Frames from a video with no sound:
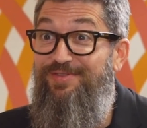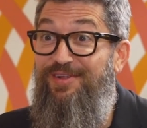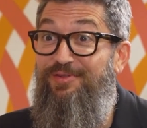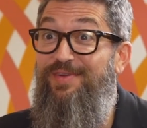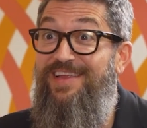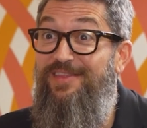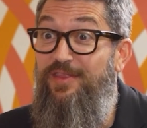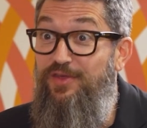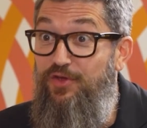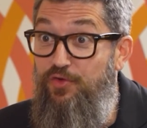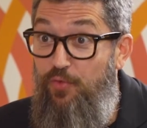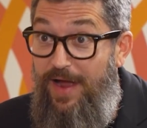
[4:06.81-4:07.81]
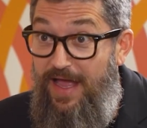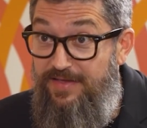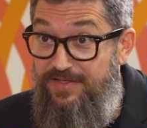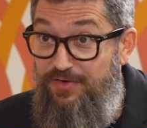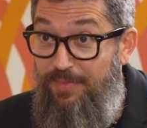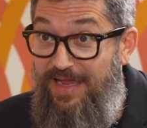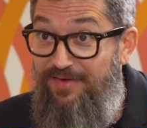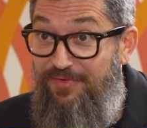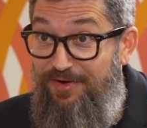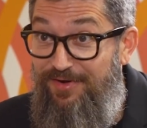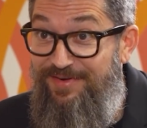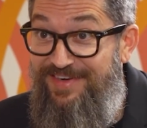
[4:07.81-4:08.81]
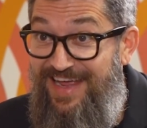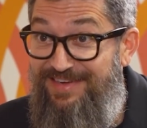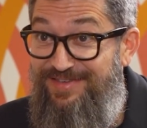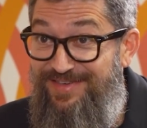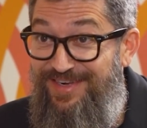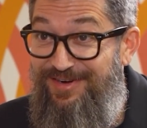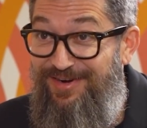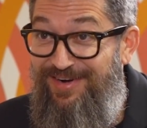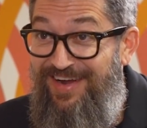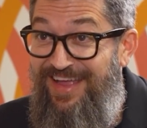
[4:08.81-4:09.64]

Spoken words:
including in the U.S., you may have heard, next year.